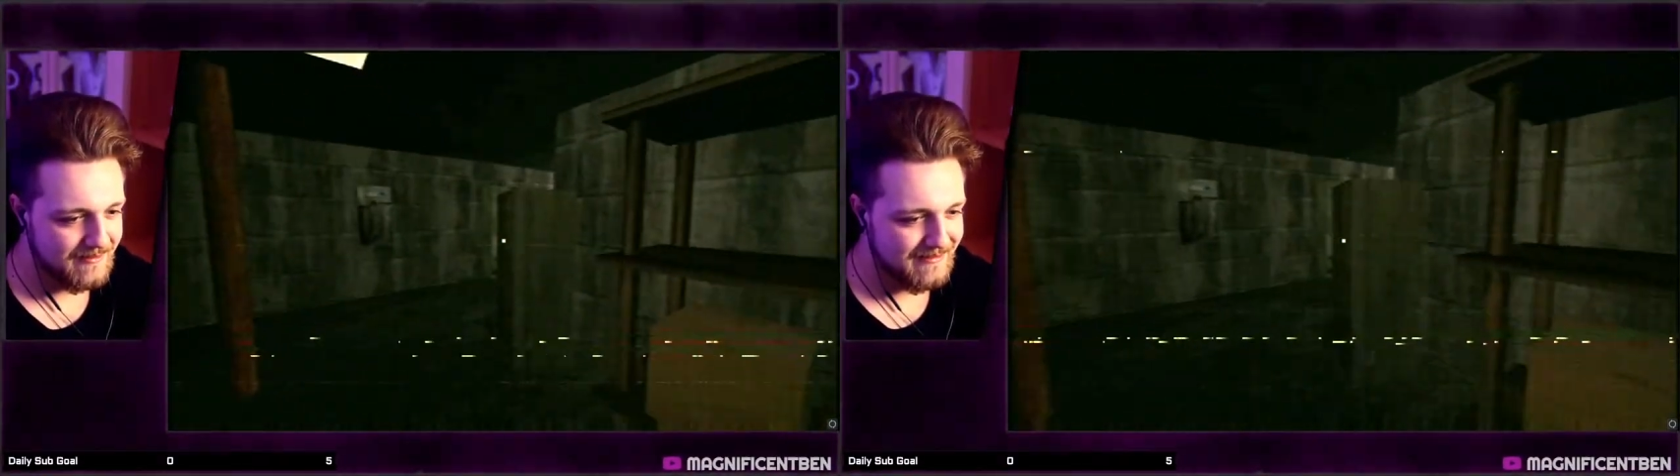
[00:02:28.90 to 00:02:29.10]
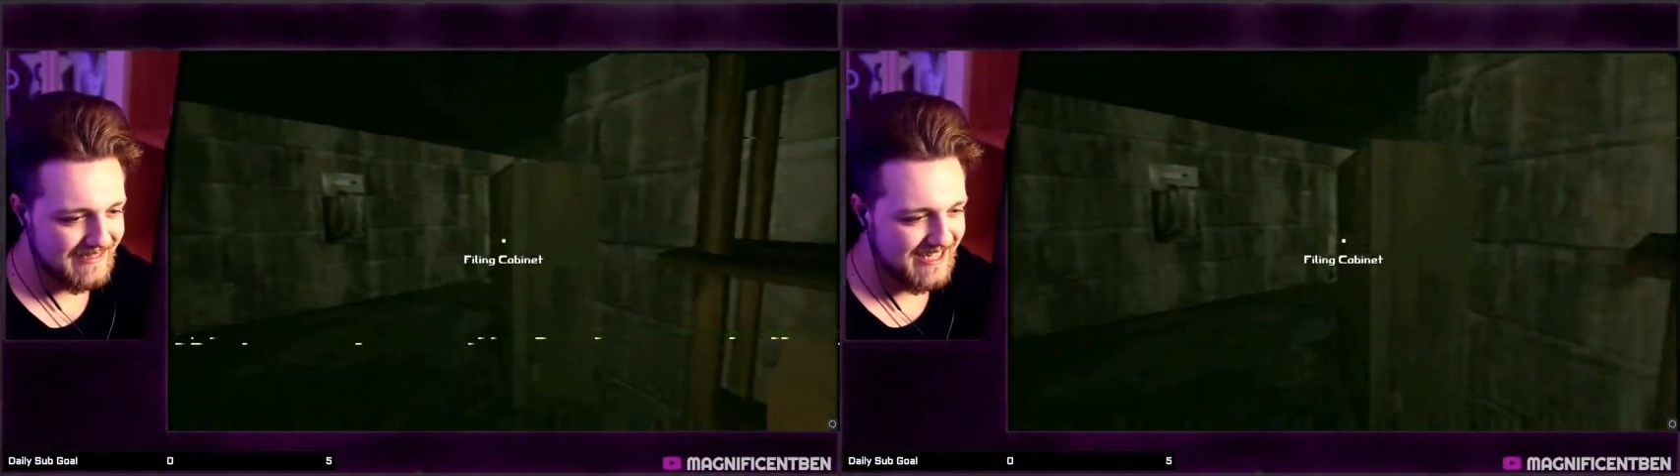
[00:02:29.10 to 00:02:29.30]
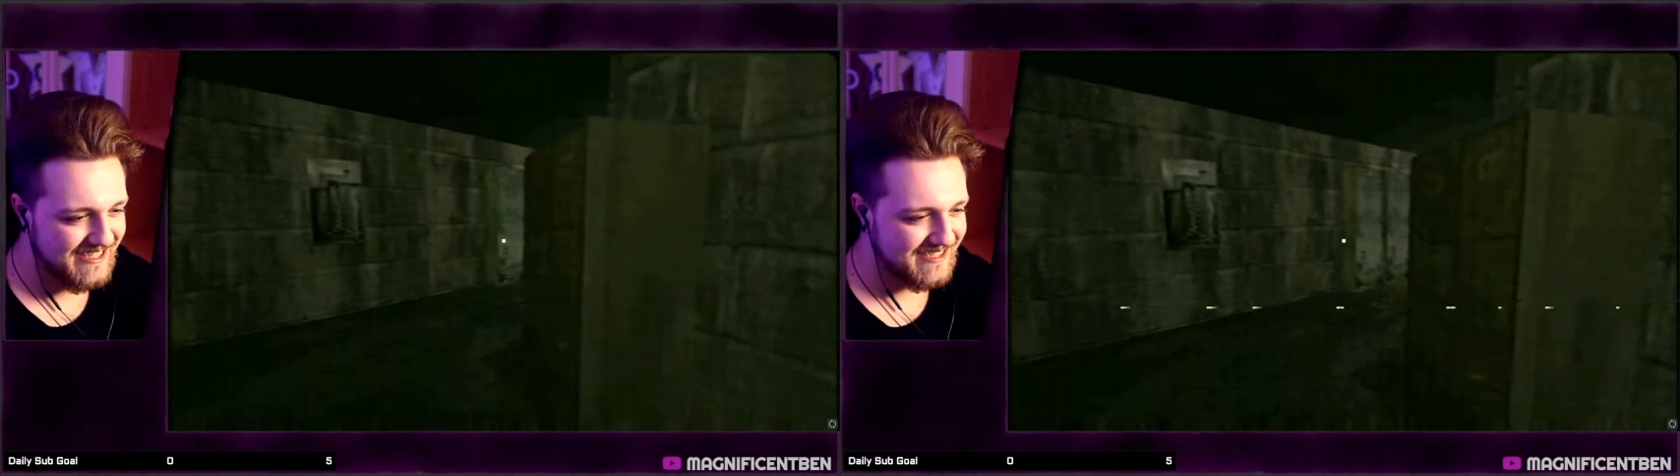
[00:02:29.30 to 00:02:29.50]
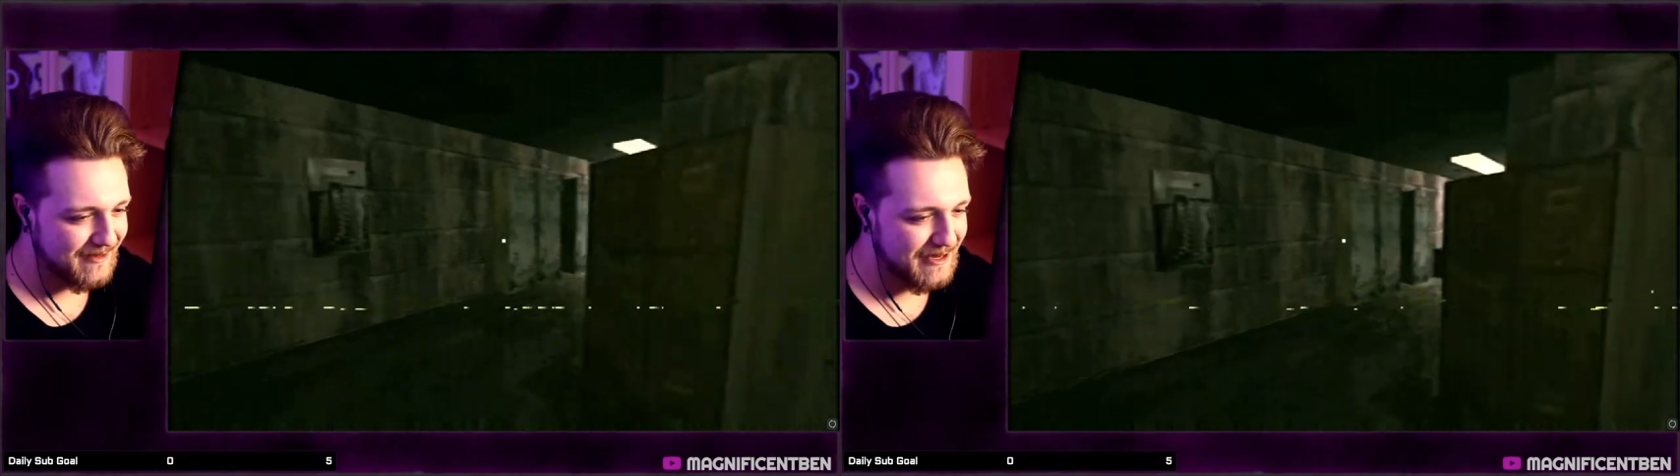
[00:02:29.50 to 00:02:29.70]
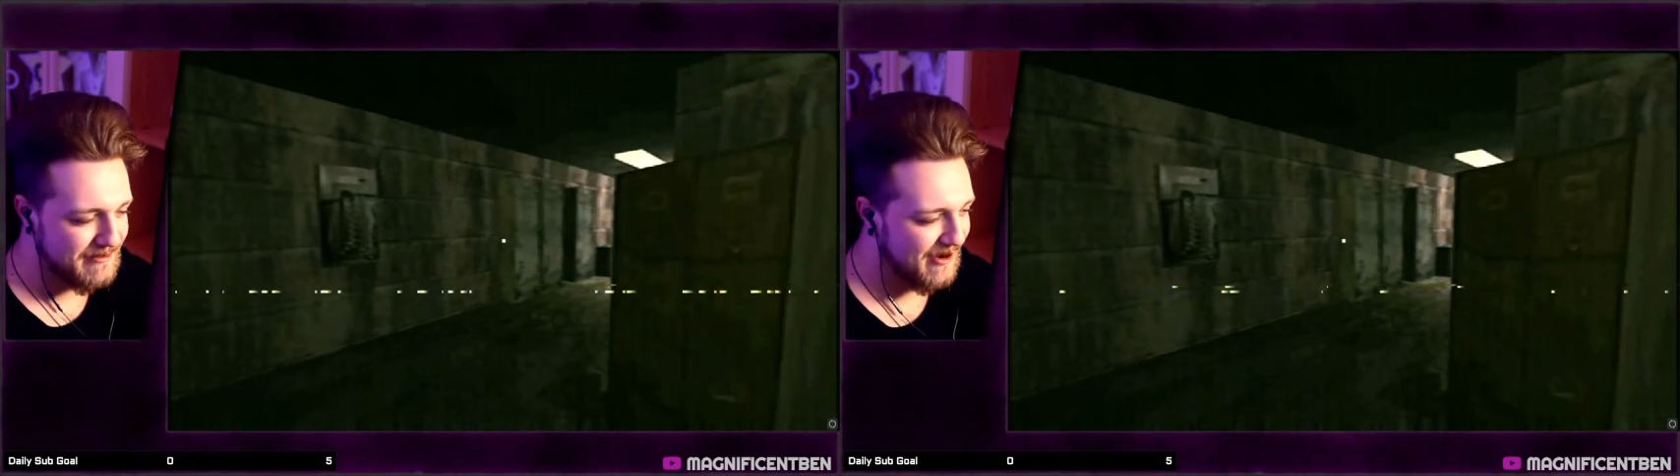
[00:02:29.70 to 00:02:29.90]
Ah, it's
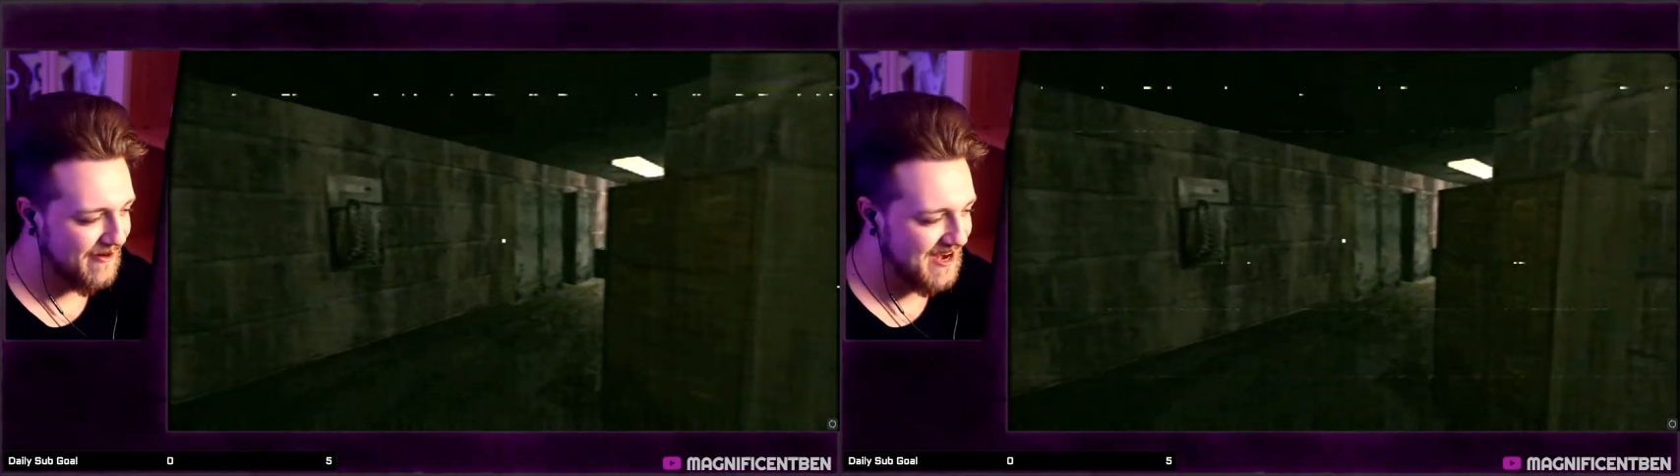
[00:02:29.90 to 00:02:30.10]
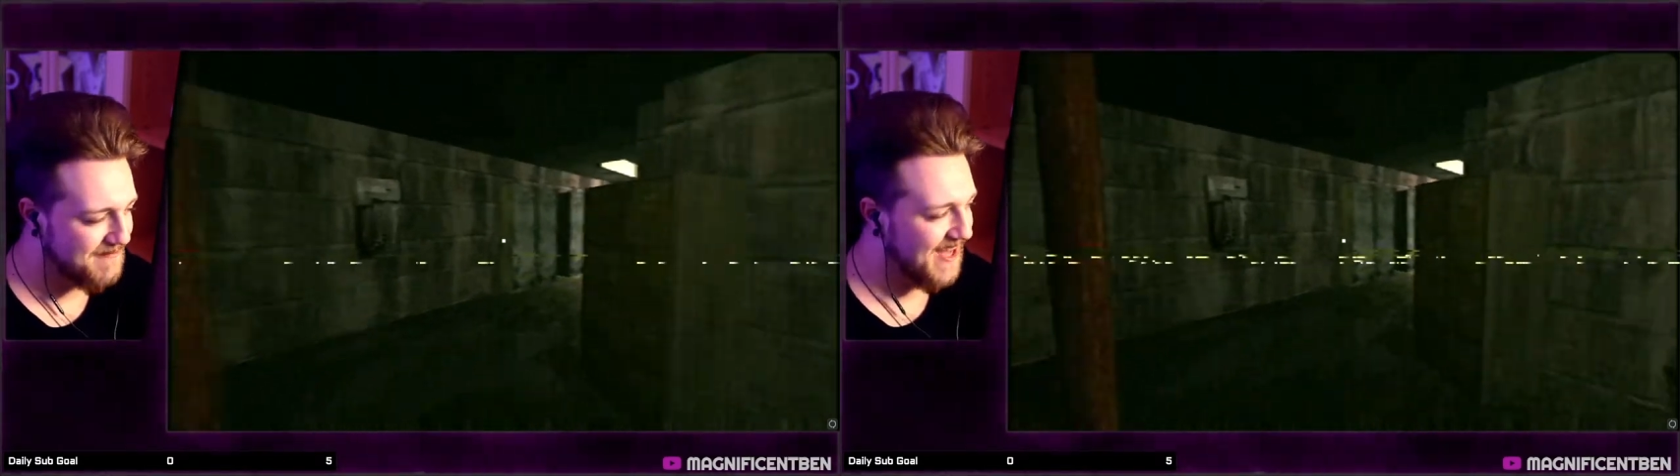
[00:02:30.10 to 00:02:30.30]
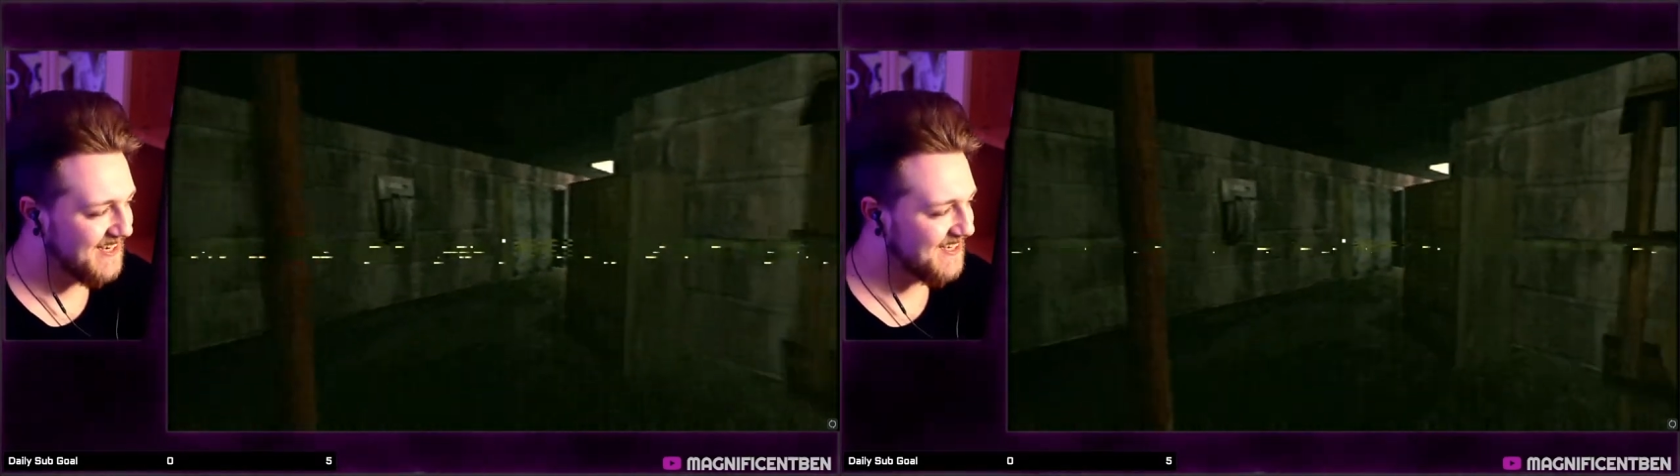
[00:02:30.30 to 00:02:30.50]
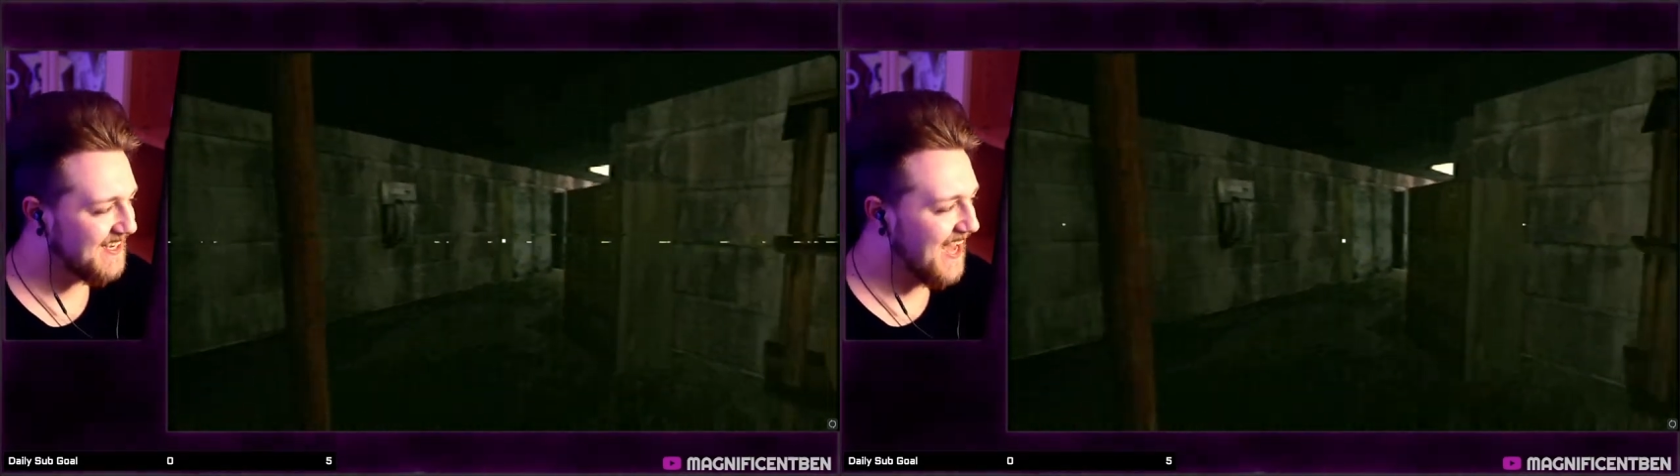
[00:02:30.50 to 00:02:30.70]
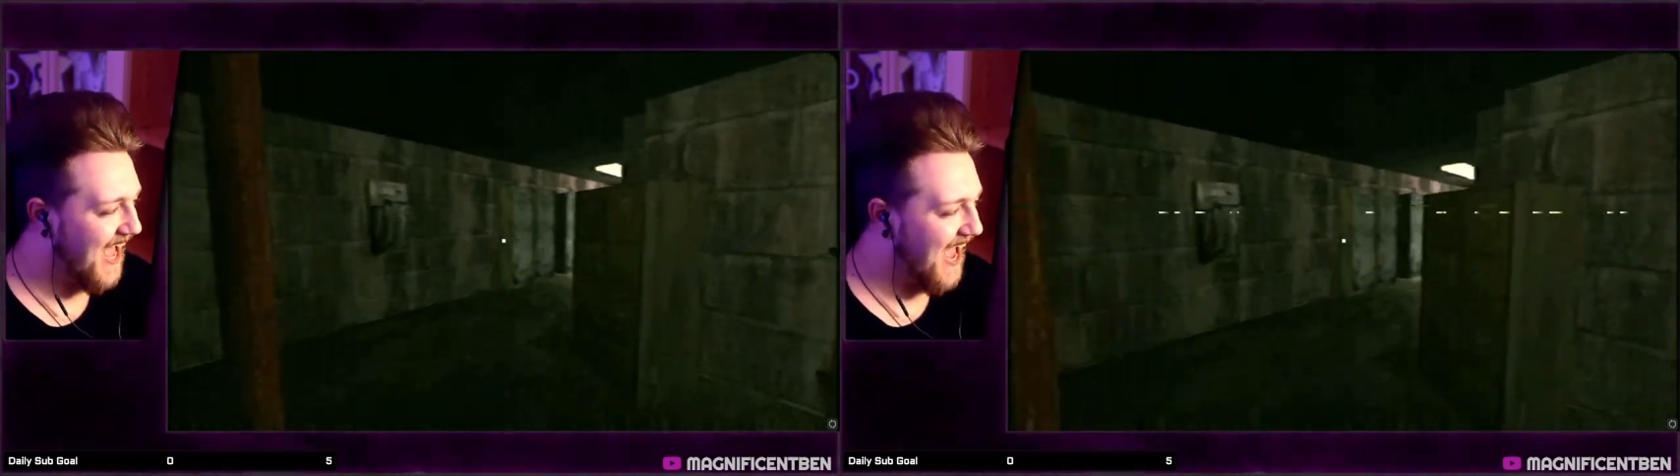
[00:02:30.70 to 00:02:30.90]
creepy already, man.
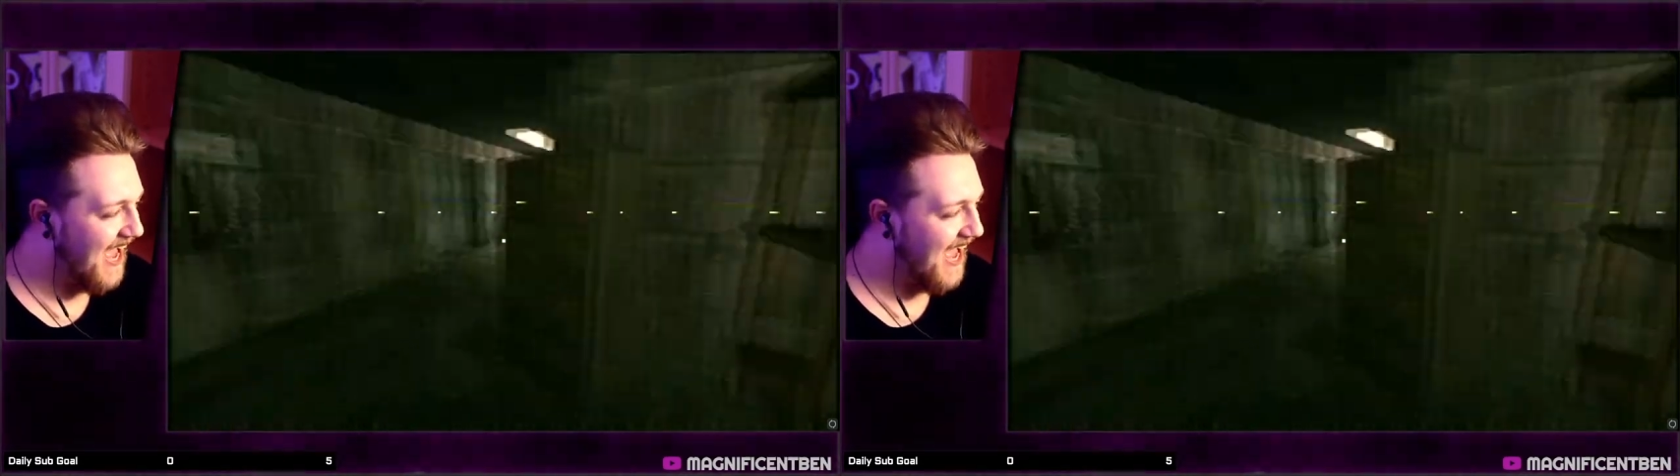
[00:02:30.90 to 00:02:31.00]
Ah!